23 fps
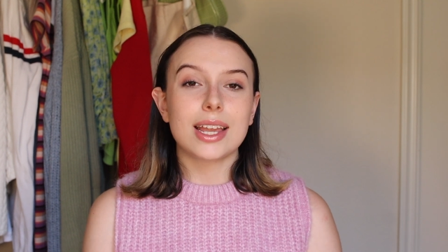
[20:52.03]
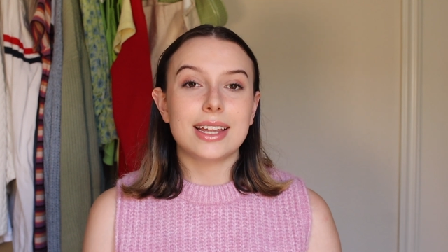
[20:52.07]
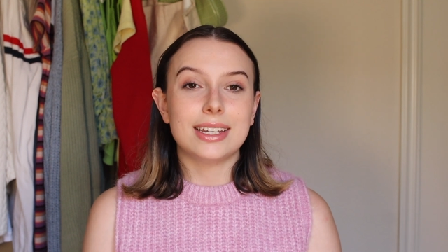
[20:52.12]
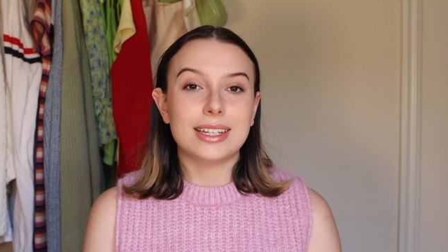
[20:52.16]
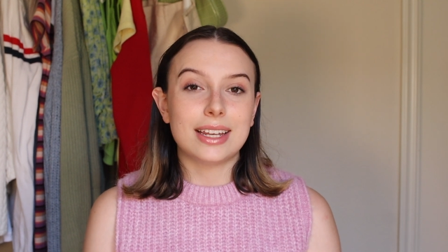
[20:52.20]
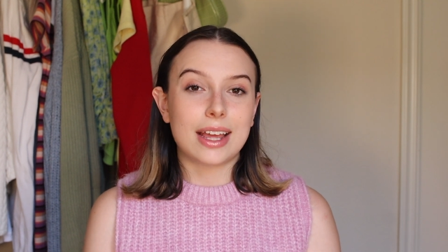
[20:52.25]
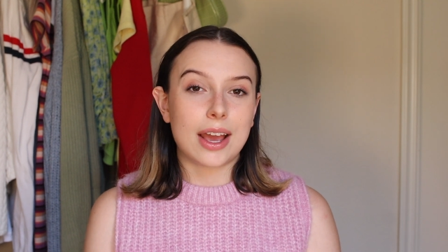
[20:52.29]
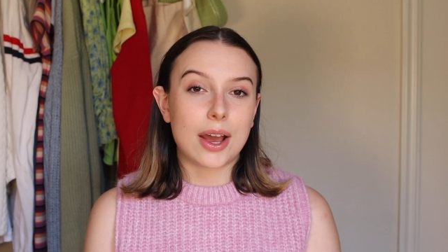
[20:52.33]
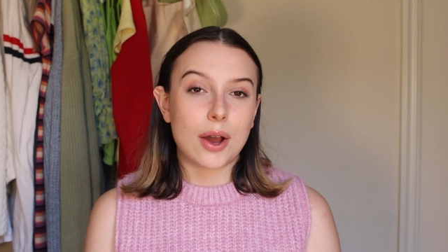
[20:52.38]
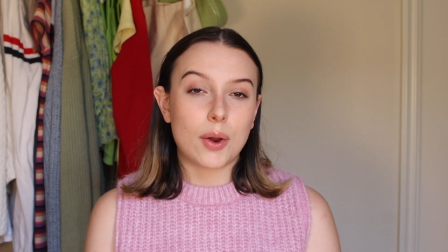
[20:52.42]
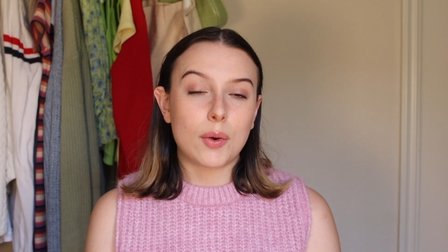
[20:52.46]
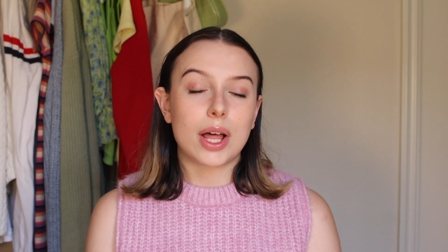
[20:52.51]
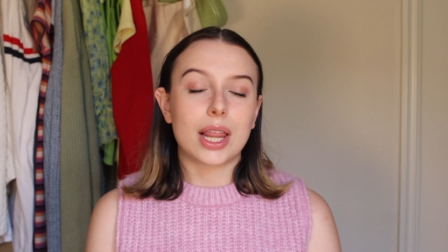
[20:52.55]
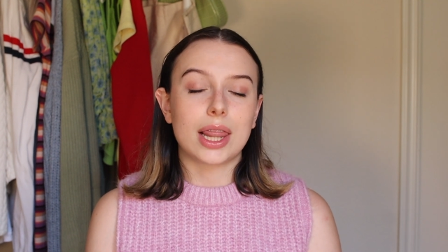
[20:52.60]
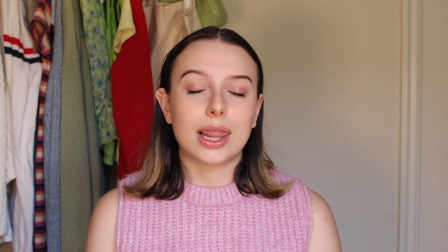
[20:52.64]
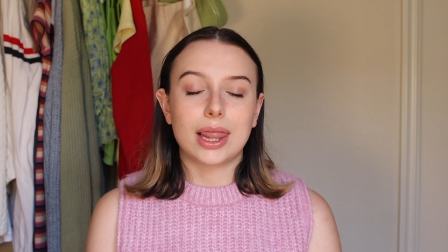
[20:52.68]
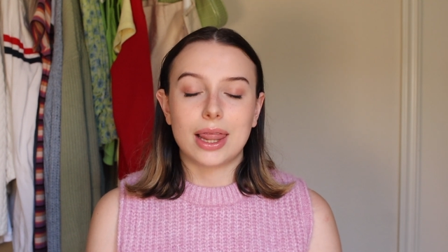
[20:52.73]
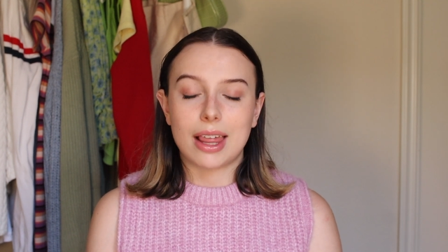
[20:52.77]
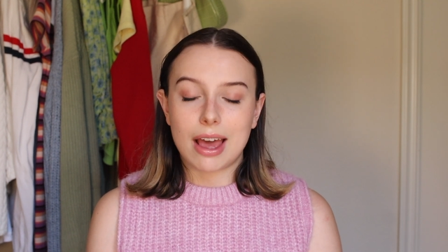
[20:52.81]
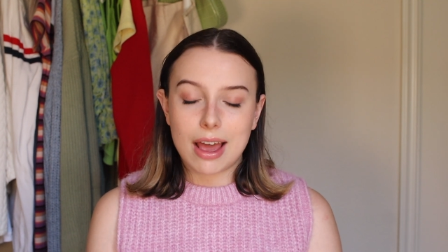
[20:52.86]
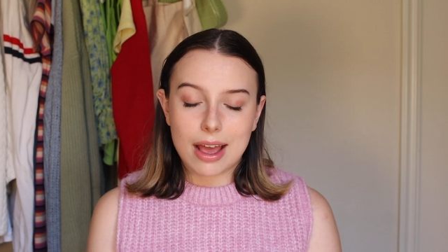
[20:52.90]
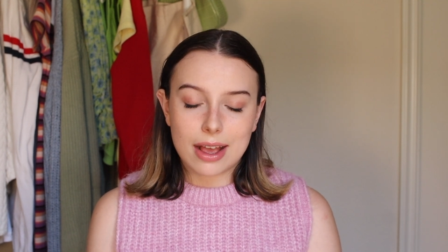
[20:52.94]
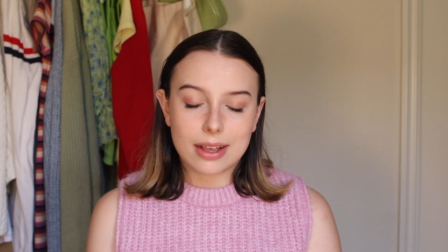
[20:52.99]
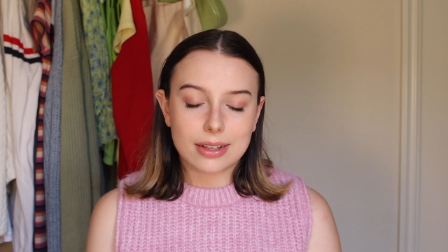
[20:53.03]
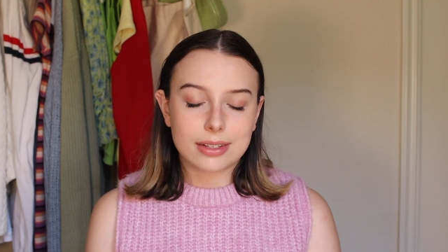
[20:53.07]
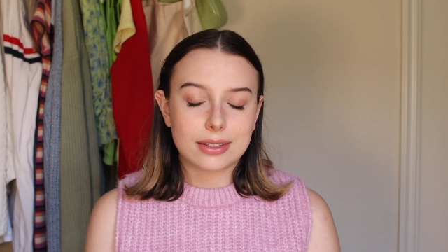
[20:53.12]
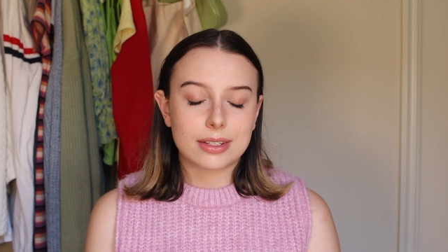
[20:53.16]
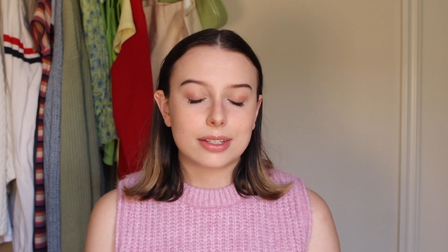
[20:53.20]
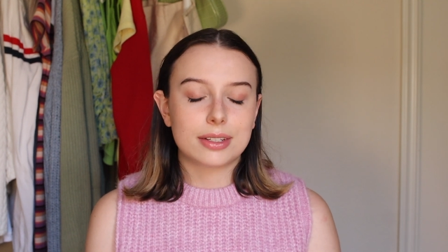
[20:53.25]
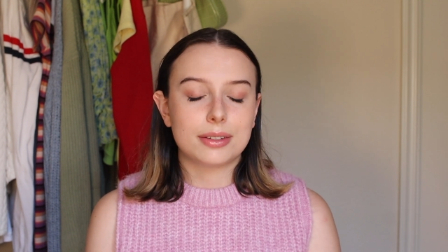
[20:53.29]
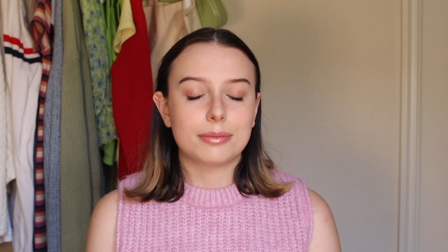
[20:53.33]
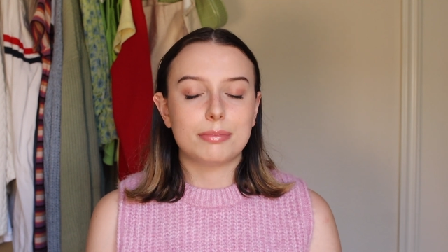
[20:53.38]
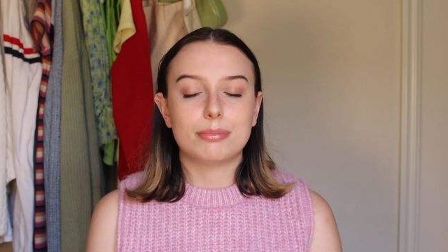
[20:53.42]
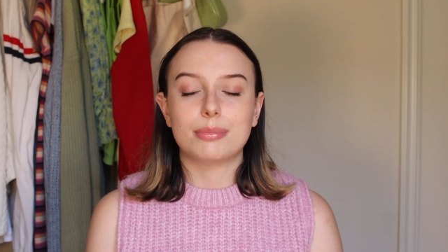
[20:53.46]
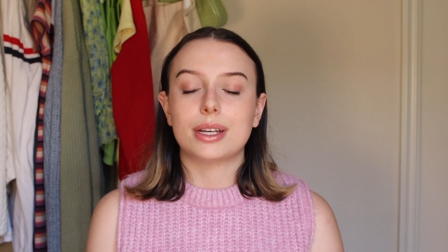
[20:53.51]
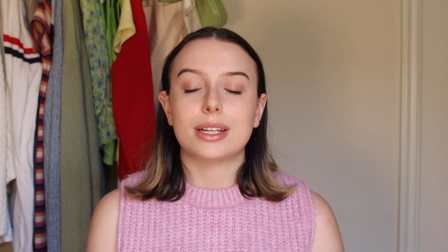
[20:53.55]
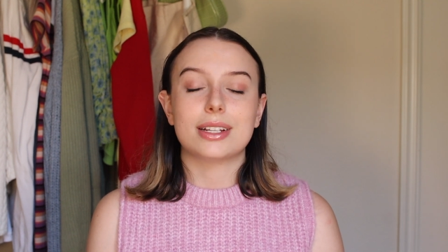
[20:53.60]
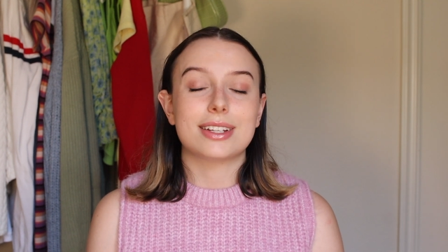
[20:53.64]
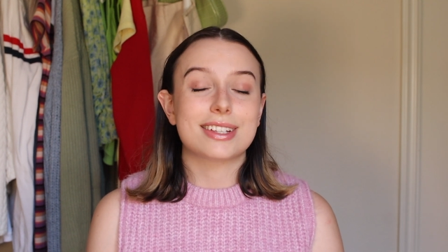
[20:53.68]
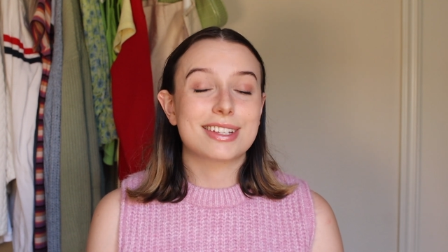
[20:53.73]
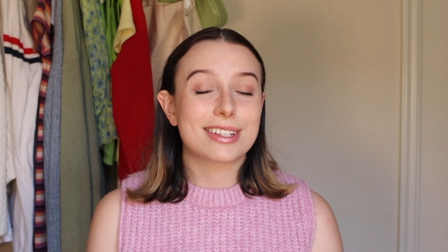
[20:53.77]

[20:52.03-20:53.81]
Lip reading: Now, last but